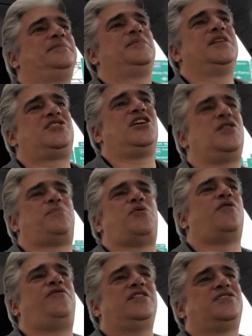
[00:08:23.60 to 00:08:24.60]
It's such a
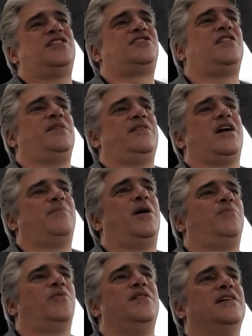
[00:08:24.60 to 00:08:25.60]
perfect system they've come
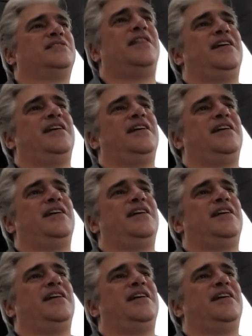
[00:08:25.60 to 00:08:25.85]
up with, isn't